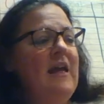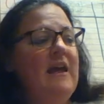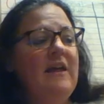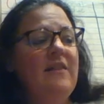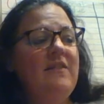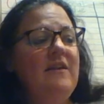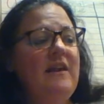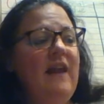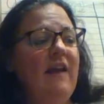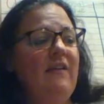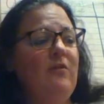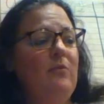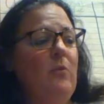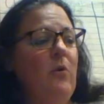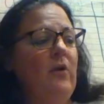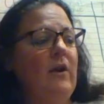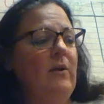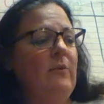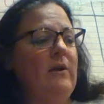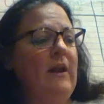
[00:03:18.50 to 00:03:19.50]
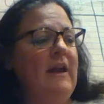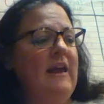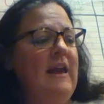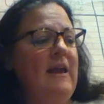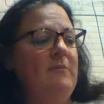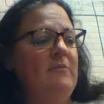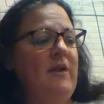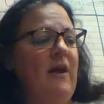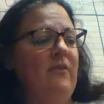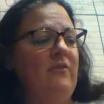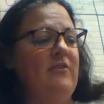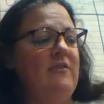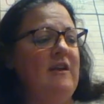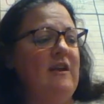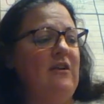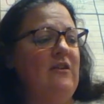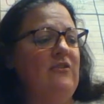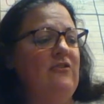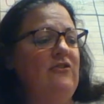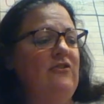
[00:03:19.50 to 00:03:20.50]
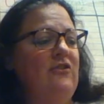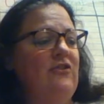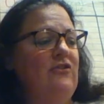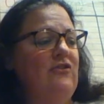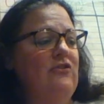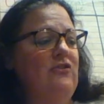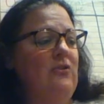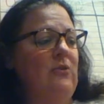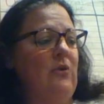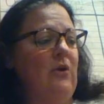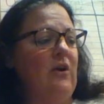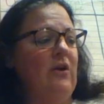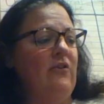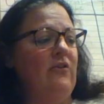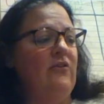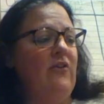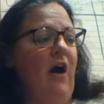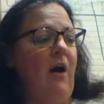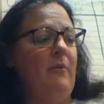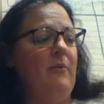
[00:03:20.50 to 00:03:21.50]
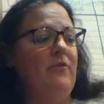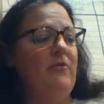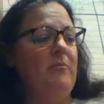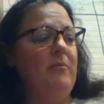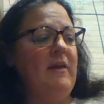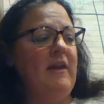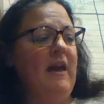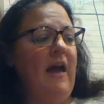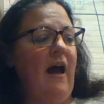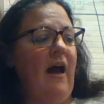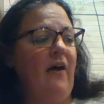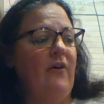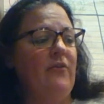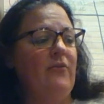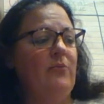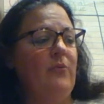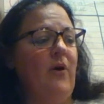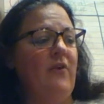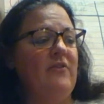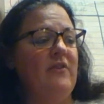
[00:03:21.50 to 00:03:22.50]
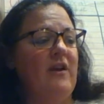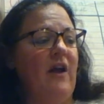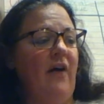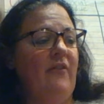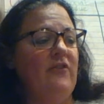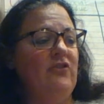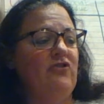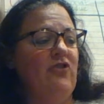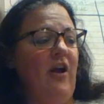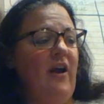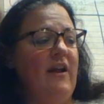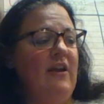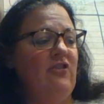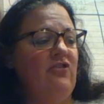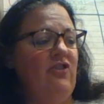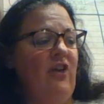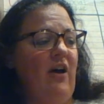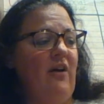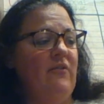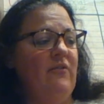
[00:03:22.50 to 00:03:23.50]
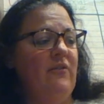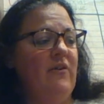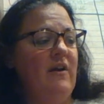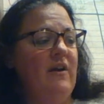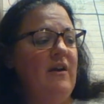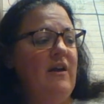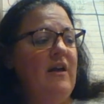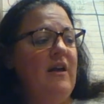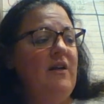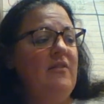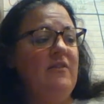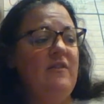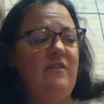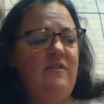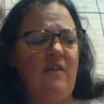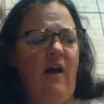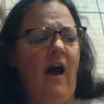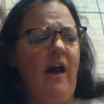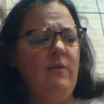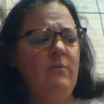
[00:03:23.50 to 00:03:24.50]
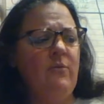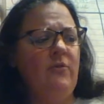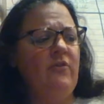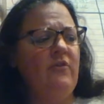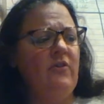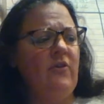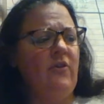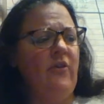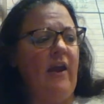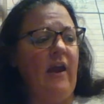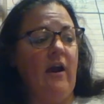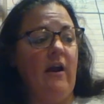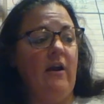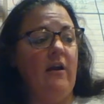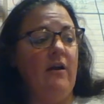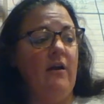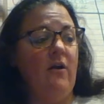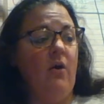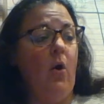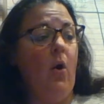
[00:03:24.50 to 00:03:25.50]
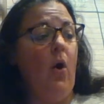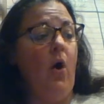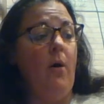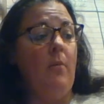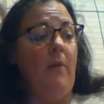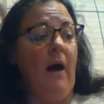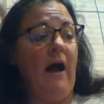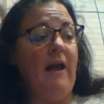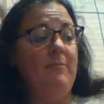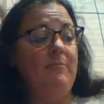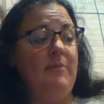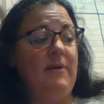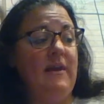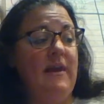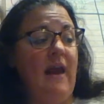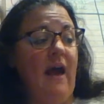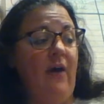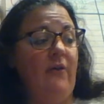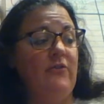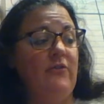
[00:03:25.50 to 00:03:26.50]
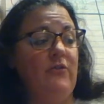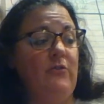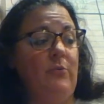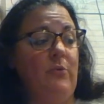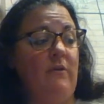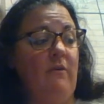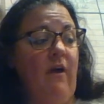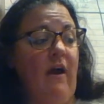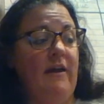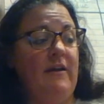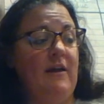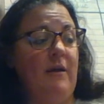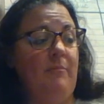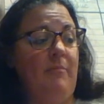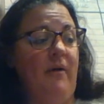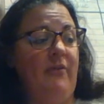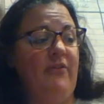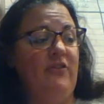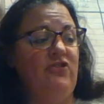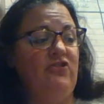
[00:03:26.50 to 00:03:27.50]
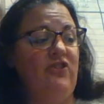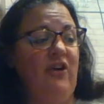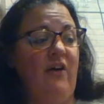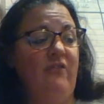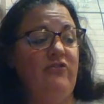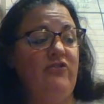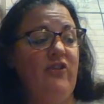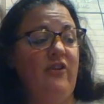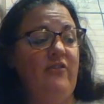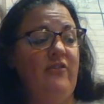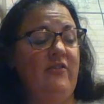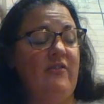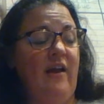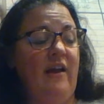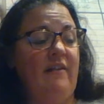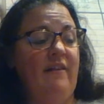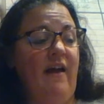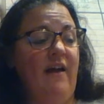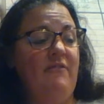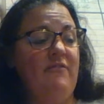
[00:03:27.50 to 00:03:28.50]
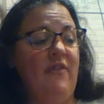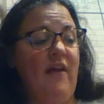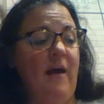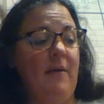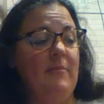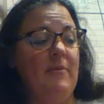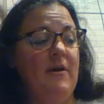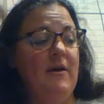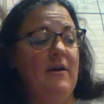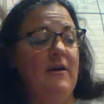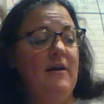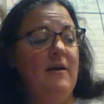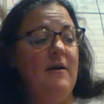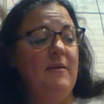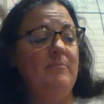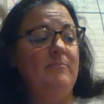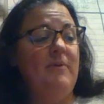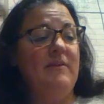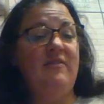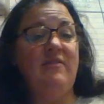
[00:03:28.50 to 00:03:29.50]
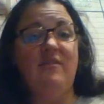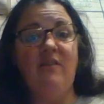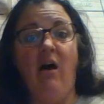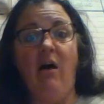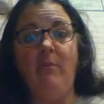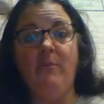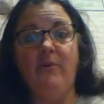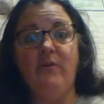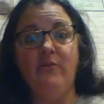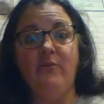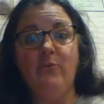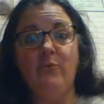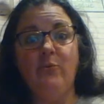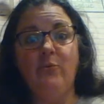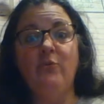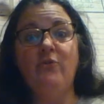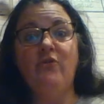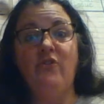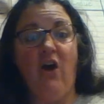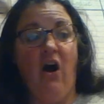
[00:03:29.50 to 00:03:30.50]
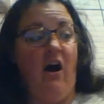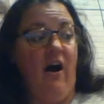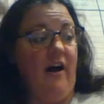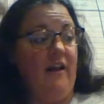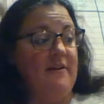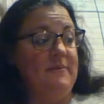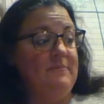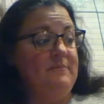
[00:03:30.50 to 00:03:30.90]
The next morning, when I came downstairs to the store, Salma's bee house wasn't on the drying shelf. The sign was still there. All my bee houses were lined up on the shelf just as I'd left them. But Salma's was gone.